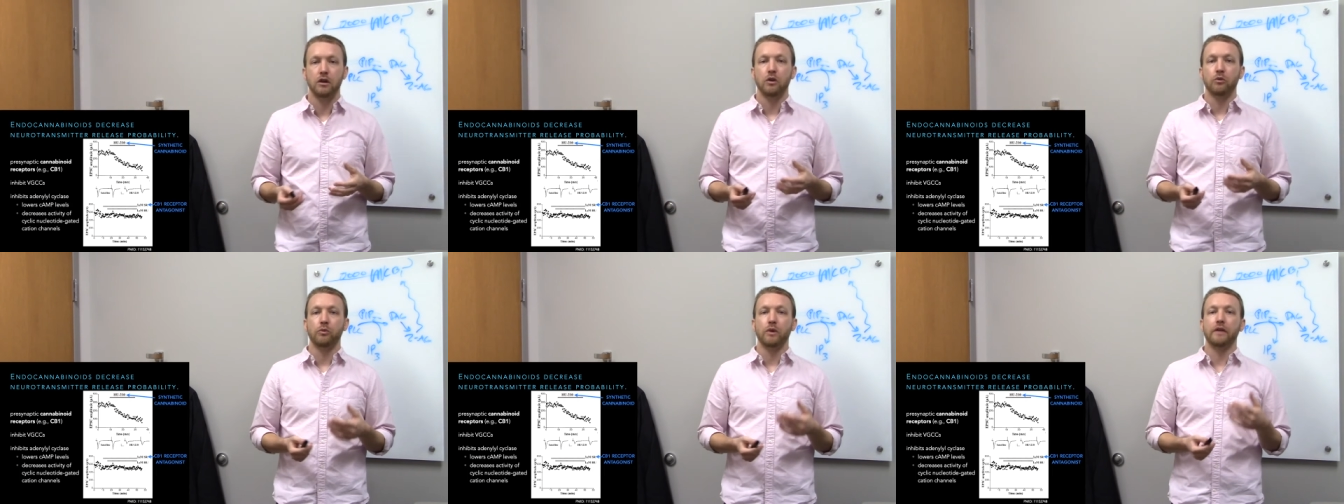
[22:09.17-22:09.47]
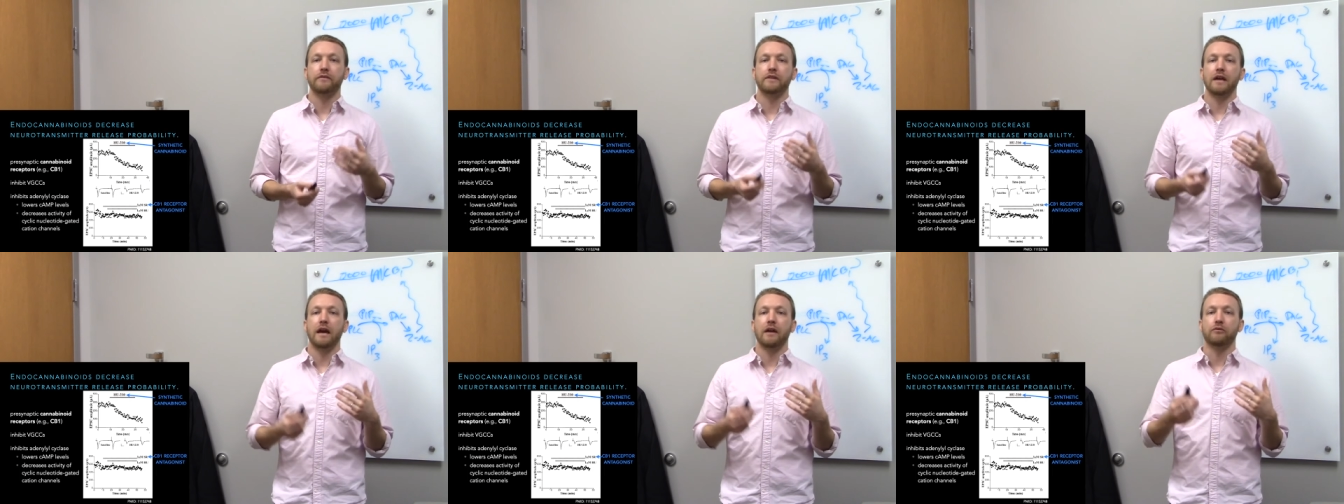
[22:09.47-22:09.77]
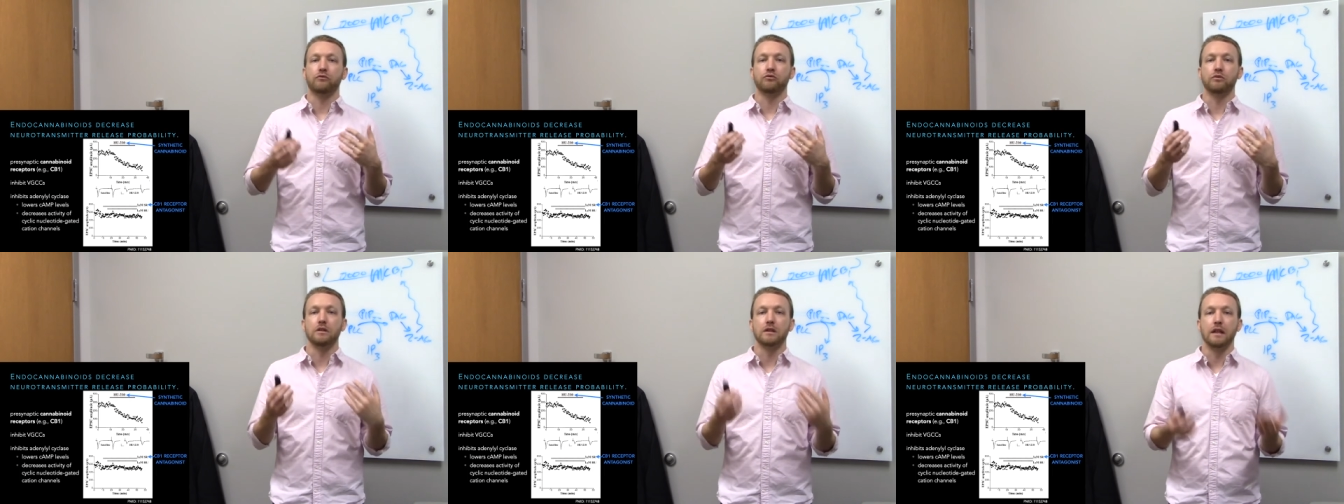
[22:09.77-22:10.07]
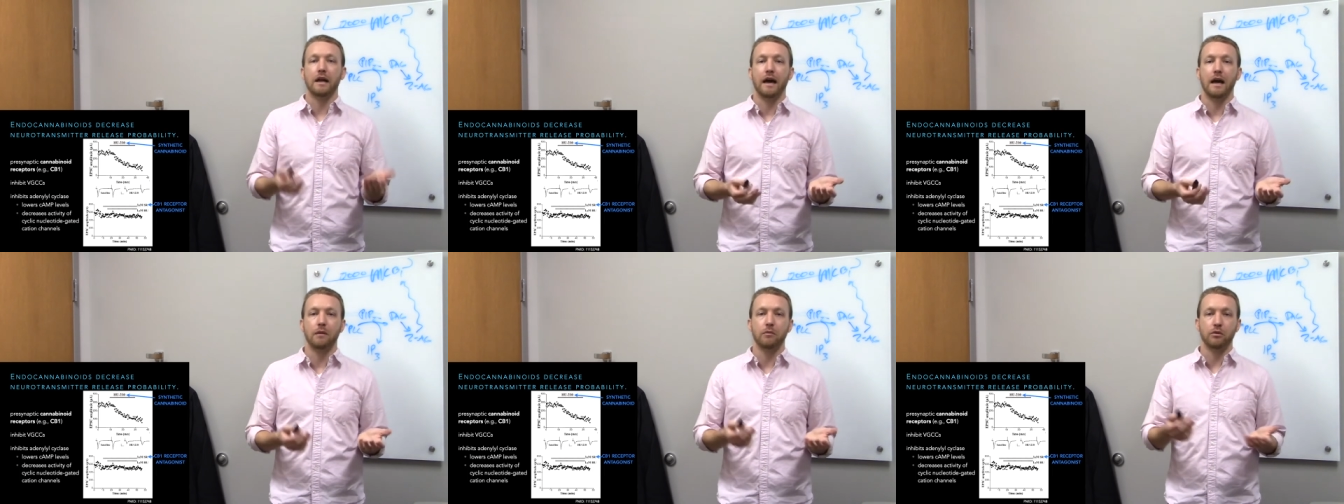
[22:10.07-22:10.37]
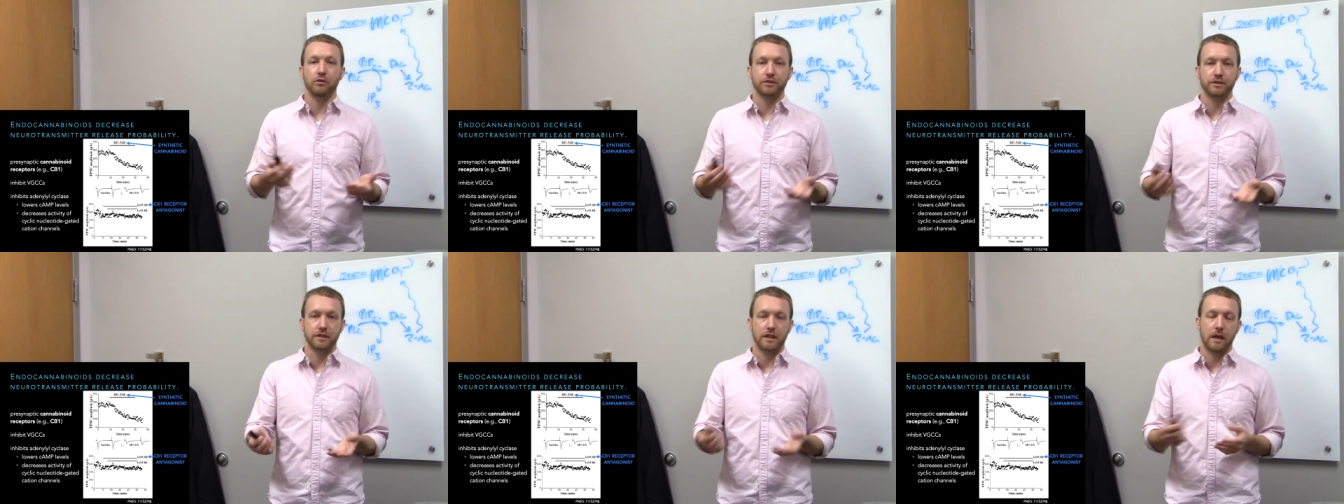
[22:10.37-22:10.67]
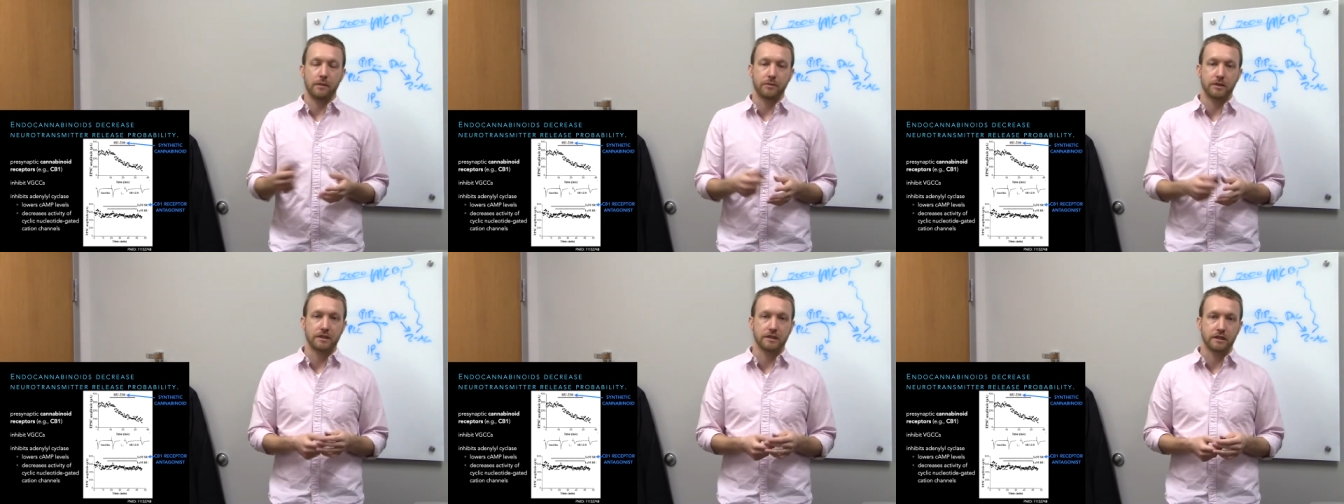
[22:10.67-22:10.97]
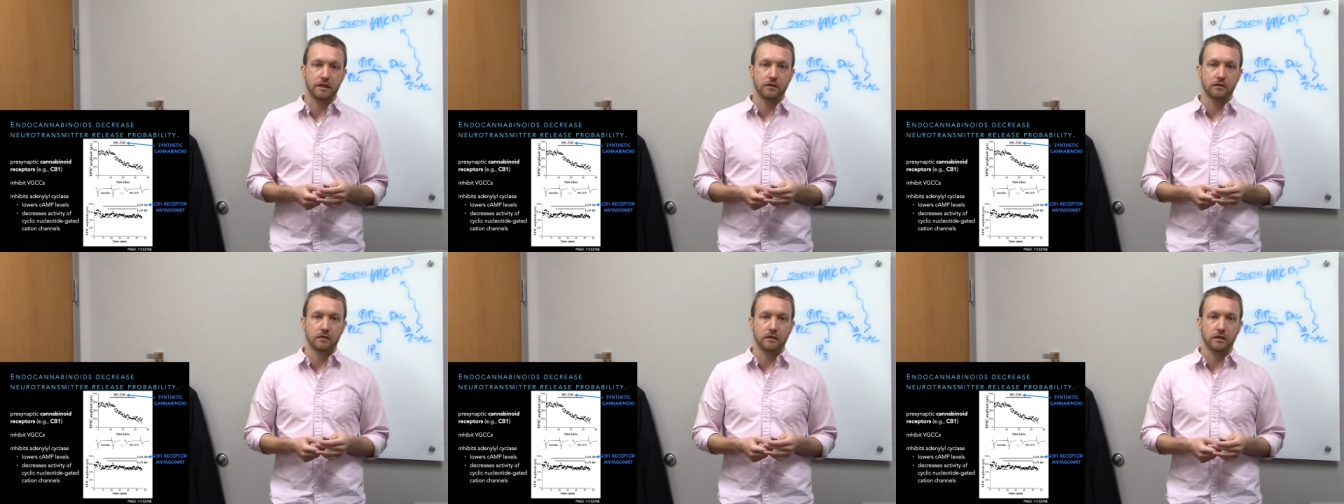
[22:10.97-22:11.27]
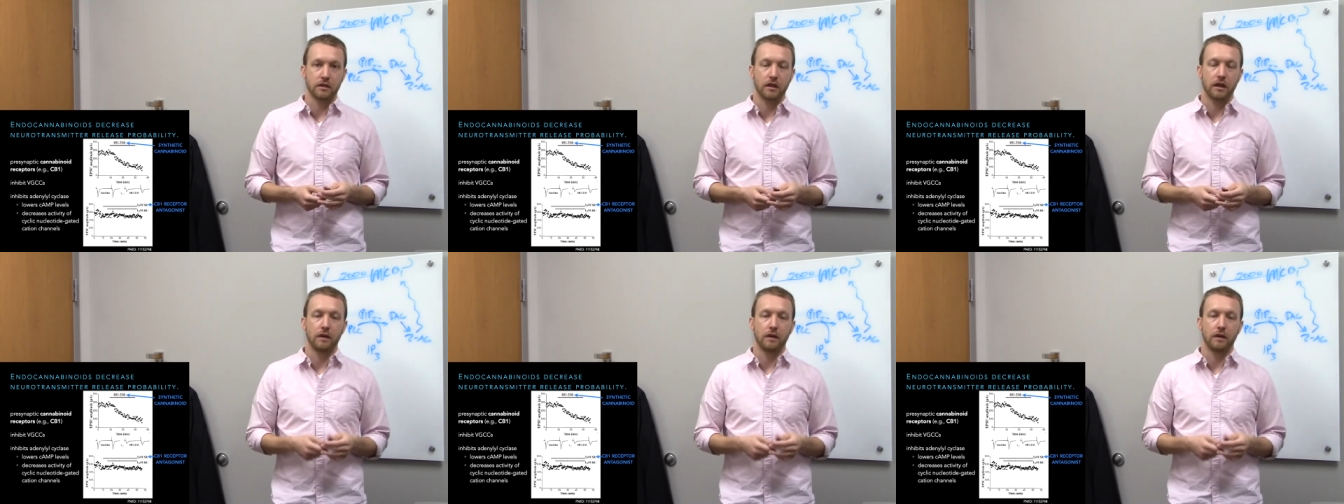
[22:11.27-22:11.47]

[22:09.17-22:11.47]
we have to have reliable synaptic signaling.